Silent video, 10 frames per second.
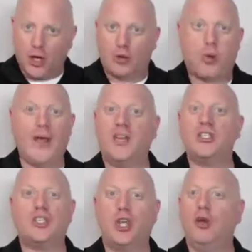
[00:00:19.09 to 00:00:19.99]

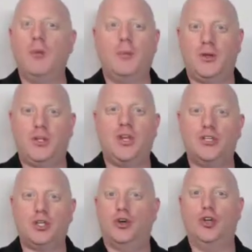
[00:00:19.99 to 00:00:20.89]
greatest human
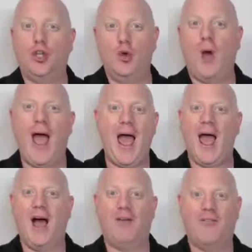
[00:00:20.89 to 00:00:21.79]
potential you
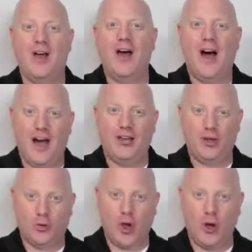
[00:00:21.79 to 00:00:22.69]
have on
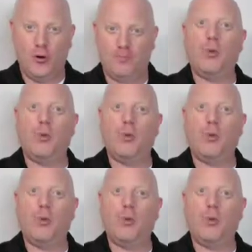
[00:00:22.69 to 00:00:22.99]
your own.